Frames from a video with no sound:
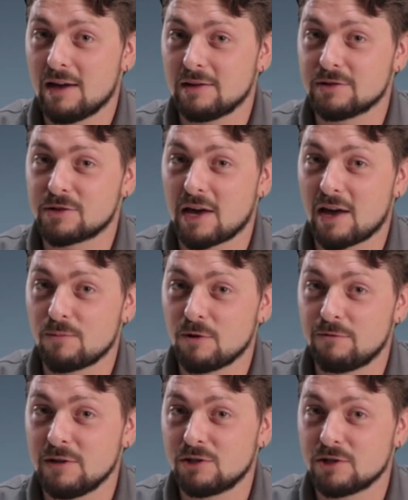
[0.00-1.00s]
and its
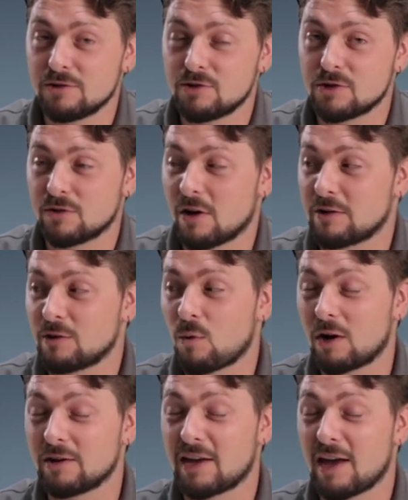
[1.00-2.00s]
camera features. The
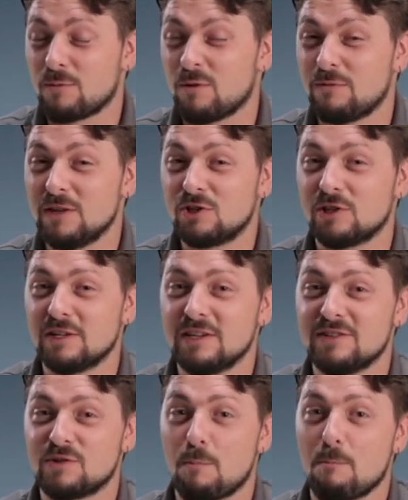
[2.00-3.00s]
underwater camera feature
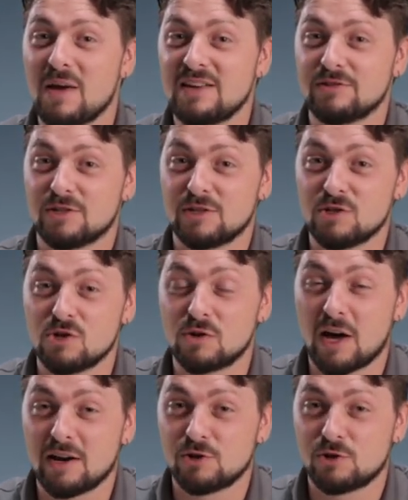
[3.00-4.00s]
is amazing.
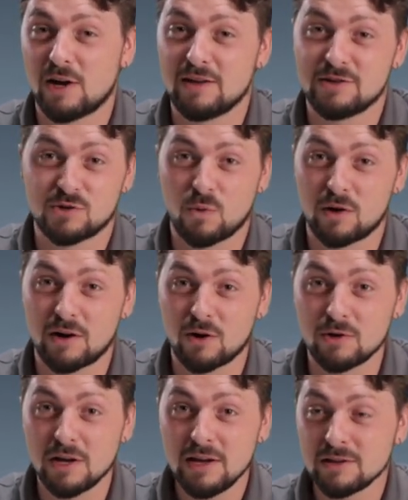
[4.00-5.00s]
You gotta try this one
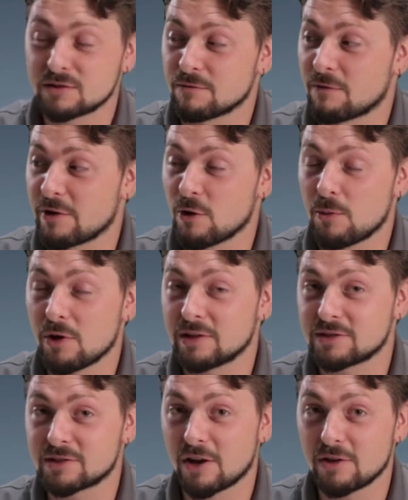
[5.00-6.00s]
out. It's available
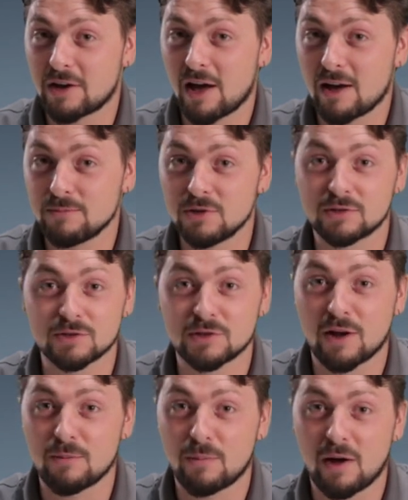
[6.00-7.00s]
at Cellcom. You can
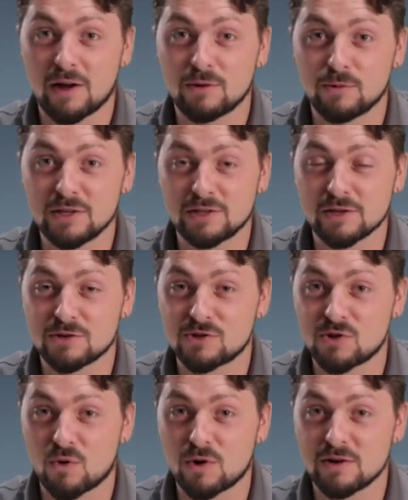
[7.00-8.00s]
stop by a retail
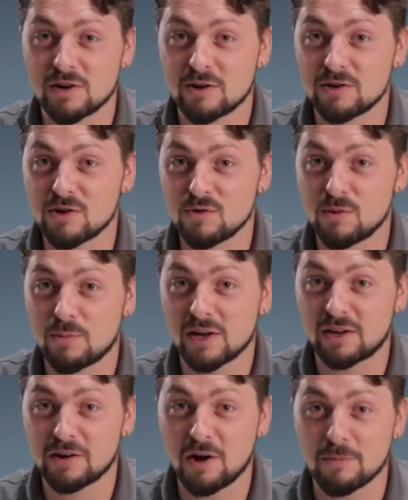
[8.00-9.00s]
store near you to pick it